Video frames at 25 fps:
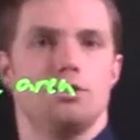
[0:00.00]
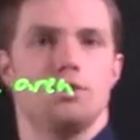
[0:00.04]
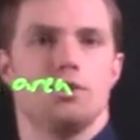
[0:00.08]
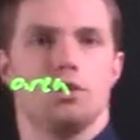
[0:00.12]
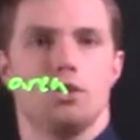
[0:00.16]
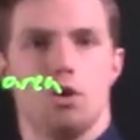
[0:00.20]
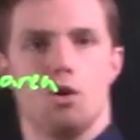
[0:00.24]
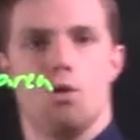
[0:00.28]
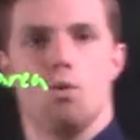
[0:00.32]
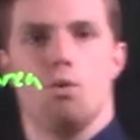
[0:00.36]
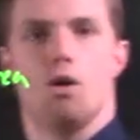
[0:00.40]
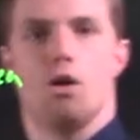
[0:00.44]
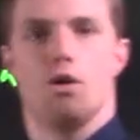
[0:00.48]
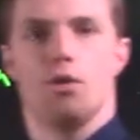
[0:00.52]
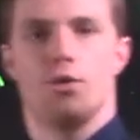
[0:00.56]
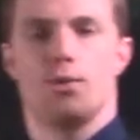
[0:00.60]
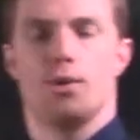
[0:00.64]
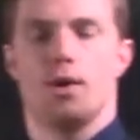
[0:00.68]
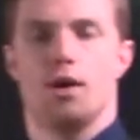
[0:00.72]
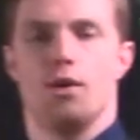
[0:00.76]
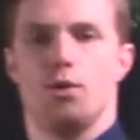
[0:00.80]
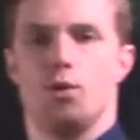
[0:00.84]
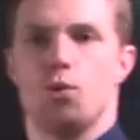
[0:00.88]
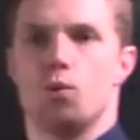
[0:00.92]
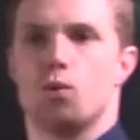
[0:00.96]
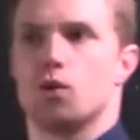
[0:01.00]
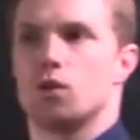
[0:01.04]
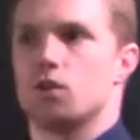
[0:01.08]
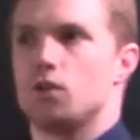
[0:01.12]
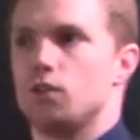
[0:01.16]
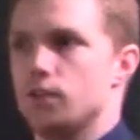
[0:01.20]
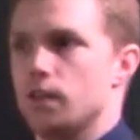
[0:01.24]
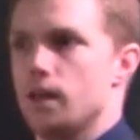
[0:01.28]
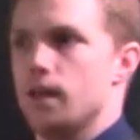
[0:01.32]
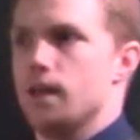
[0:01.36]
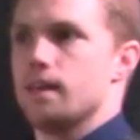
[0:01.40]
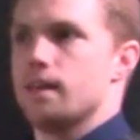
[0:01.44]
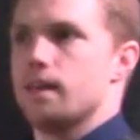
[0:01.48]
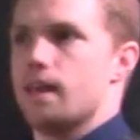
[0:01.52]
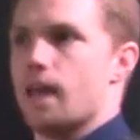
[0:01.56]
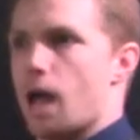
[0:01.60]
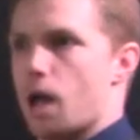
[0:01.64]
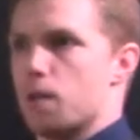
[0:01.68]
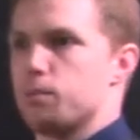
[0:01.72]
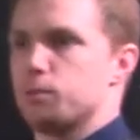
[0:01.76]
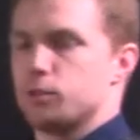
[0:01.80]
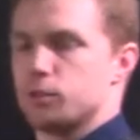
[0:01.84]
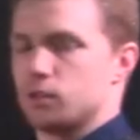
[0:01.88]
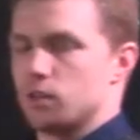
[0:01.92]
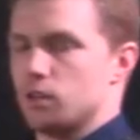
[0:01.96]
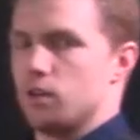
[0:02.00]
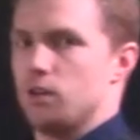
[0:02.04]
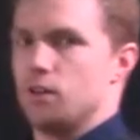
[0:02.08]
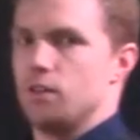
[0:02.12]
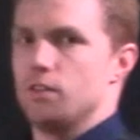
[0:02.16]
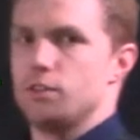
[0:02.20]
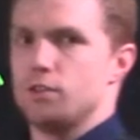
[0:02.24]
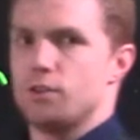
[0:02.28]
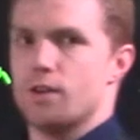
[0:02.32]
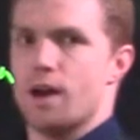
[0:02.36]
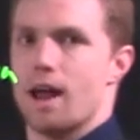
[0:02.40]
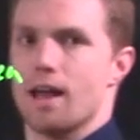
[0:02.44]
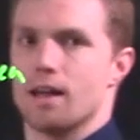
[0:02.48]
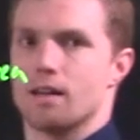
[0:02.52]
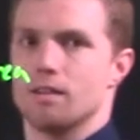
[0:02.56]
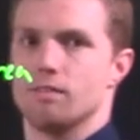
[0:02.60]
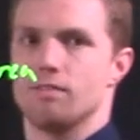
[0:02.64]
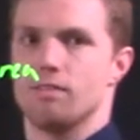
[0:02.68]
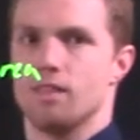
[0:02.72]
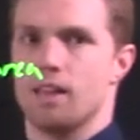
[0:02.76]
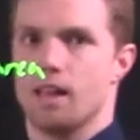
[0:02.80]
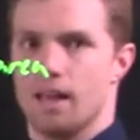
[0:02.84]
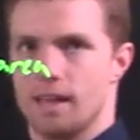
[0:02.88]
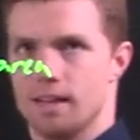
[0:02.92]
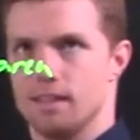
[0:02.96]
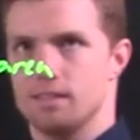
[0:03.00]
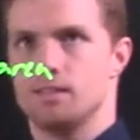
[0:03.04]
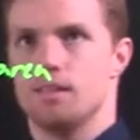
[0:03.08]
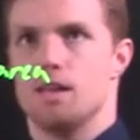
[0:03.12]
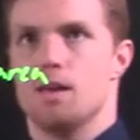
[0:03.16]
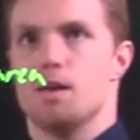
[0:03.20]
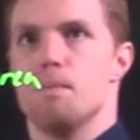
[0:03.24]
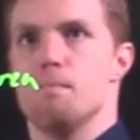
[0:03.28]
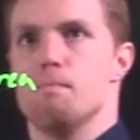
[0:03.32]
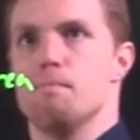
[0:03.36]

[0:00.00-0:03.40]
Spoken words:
to go all throughout the world, capture all the dragonflies,